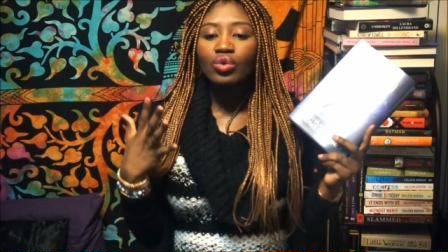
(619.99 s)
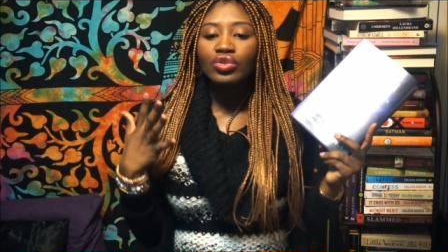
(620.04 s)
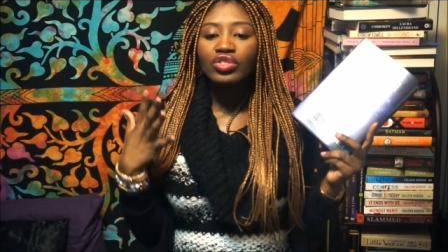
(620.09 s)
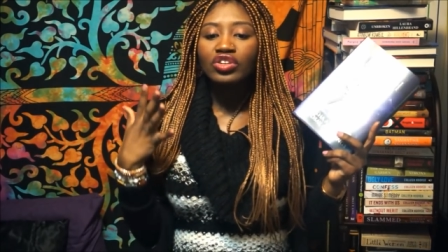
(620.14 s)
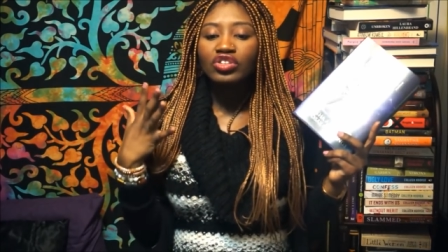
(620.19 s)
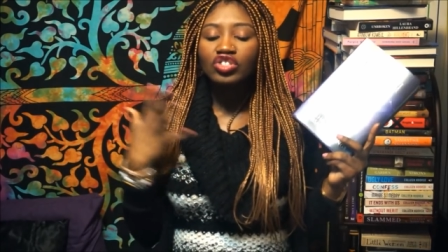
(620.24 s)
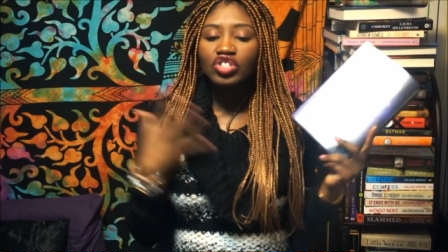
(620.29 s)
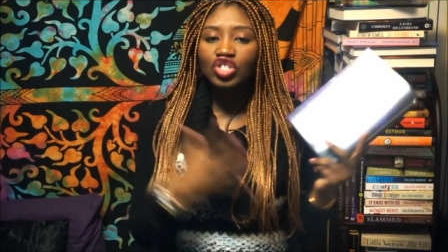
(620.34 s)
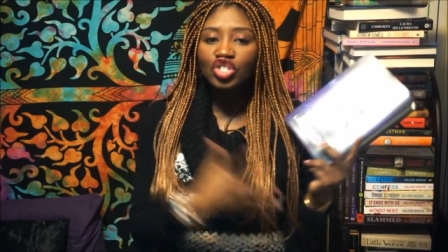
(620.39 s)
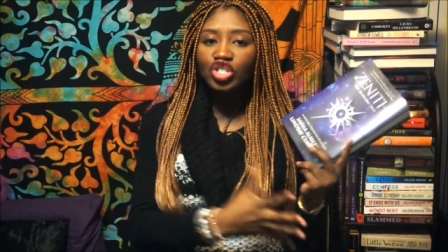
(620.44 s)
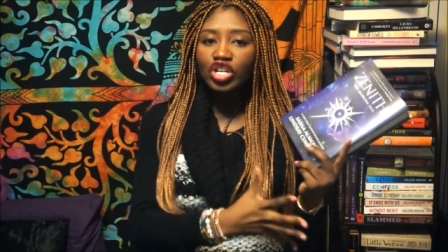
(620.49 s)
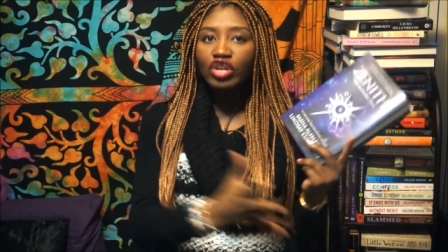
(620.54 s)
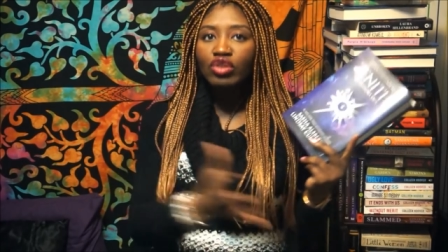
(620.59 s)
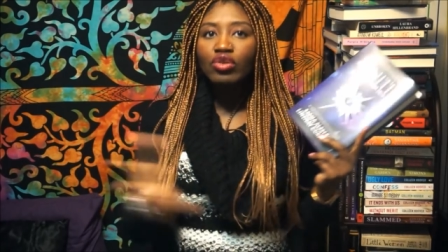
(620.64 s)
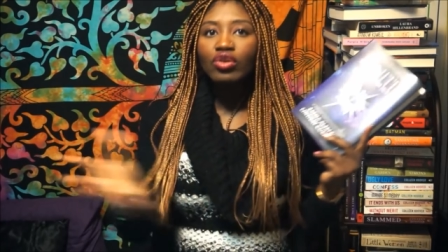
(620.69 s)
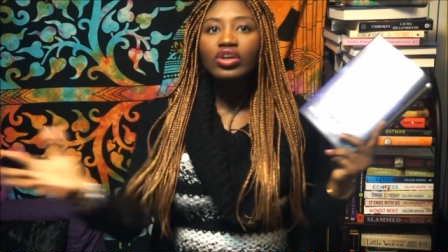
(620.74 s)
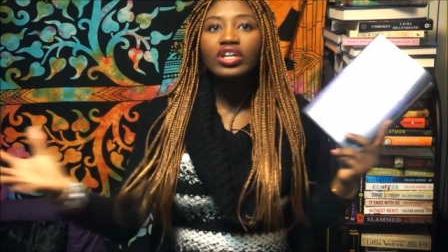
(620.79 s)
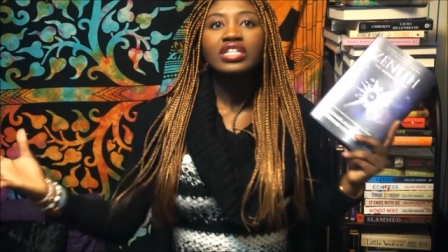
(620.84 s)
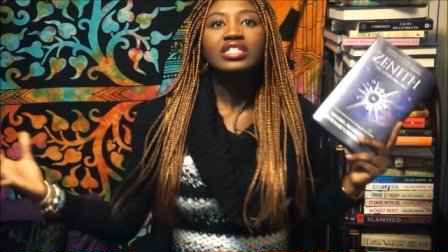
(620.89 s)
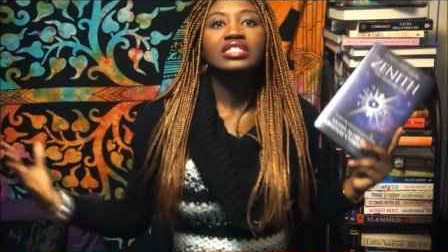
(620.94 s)
there's a
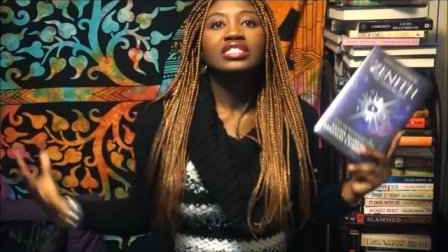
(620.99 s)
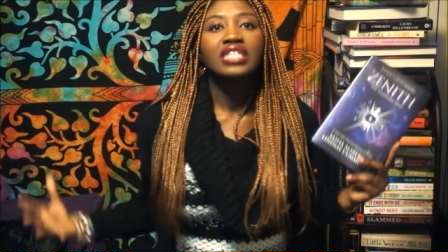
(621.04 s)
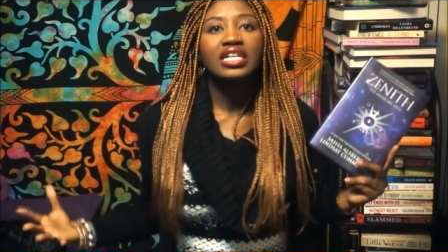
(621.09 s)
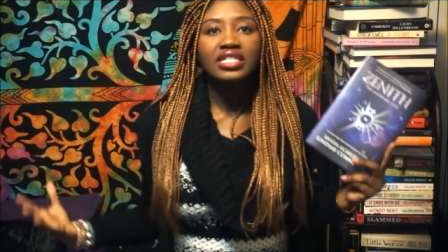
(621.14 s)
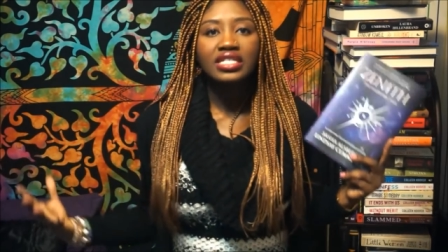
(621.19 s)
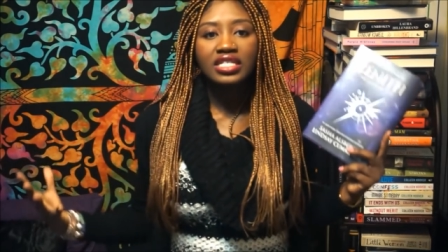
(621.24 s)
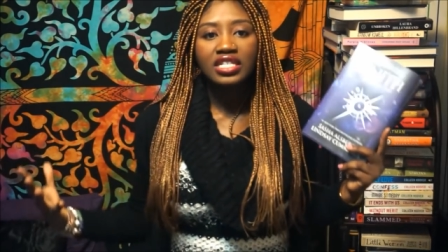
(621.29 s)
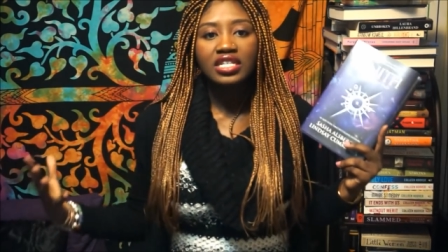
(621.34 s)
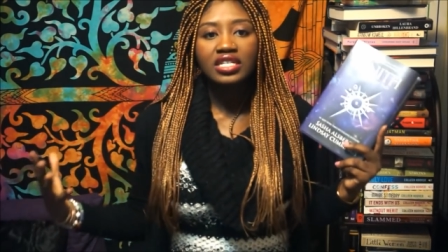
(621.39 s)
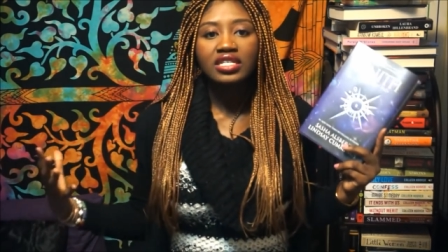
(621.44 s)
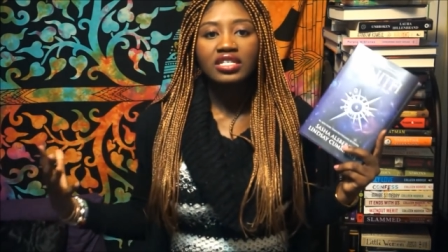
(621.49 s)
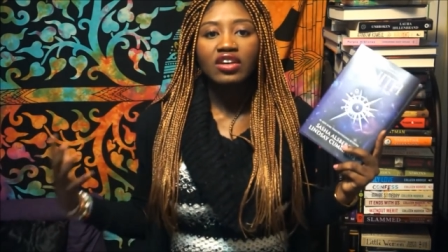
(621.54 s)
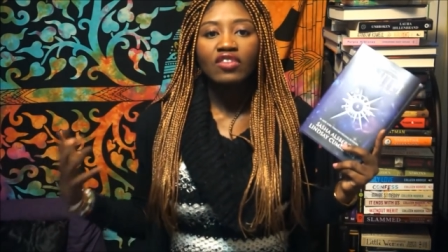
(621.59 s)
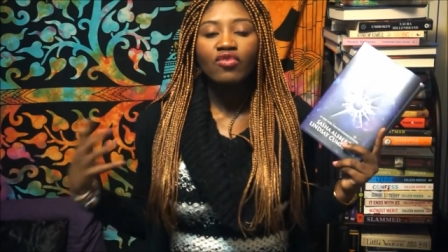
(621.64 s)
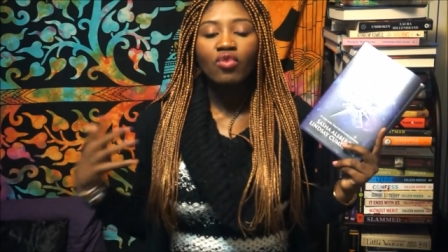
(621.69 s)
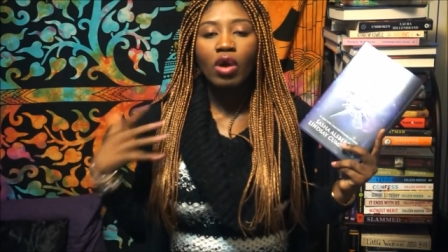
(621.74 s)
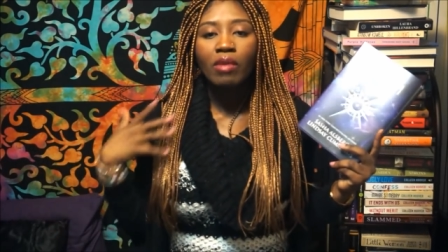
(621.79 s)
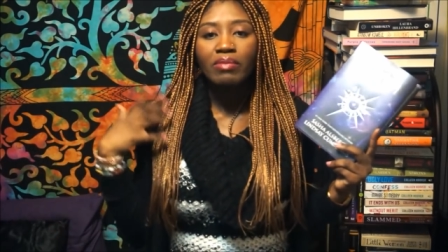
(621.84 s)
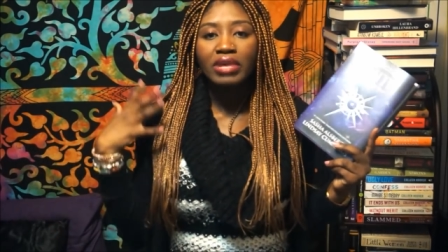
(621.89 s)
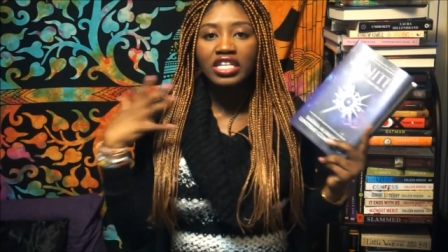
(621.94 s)
general consensus of
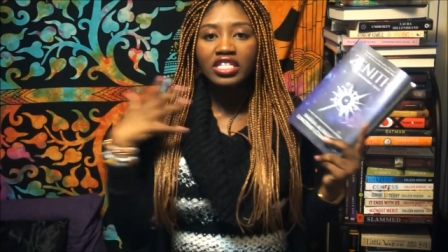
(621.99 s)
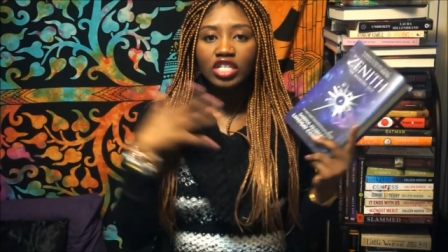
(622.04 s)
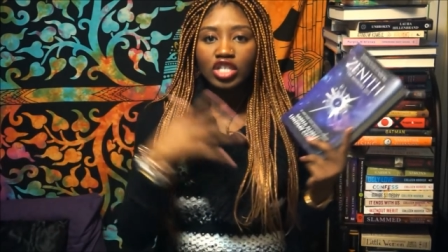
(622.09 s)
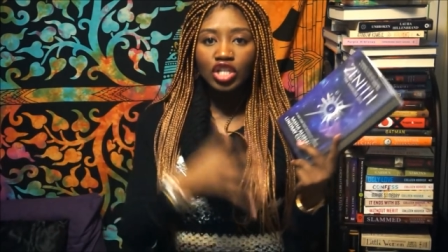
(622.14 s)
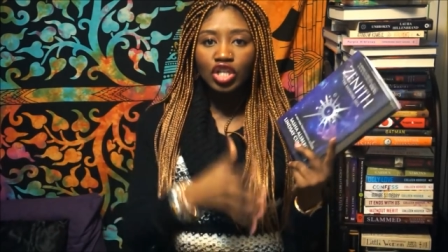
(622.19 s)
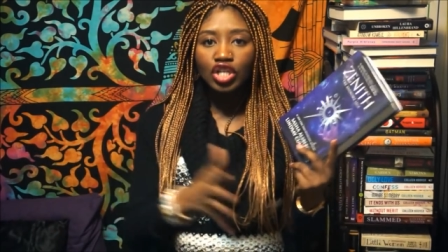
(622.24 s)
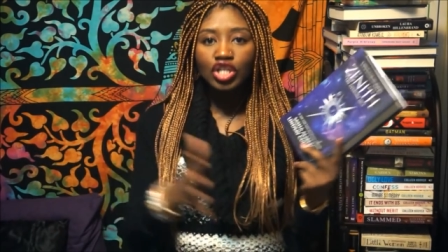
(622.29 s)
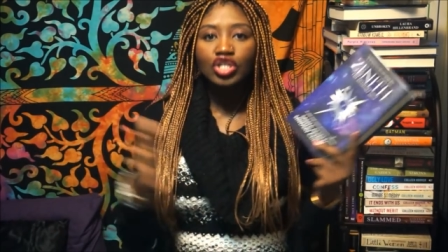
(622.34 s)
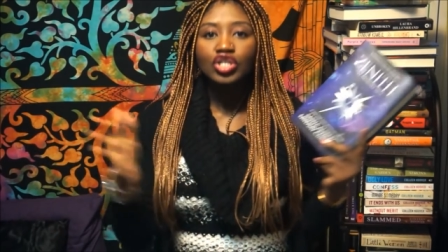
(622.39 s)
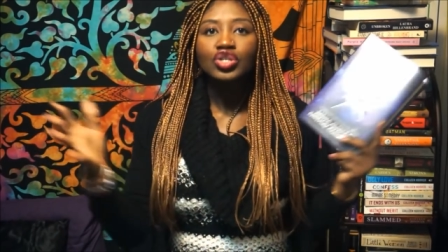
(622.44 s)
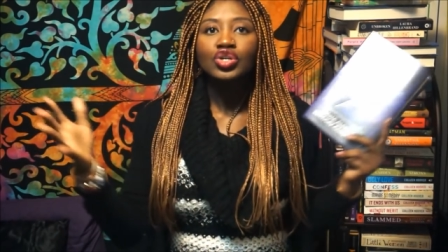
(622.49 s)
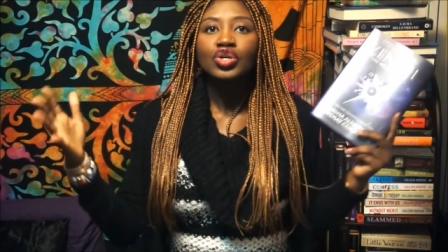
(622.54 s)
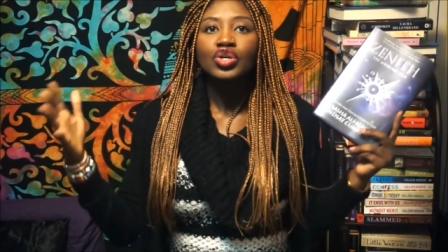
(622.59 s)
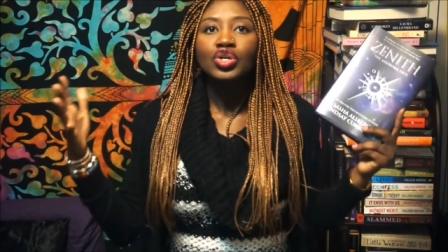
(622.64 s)
what makes a good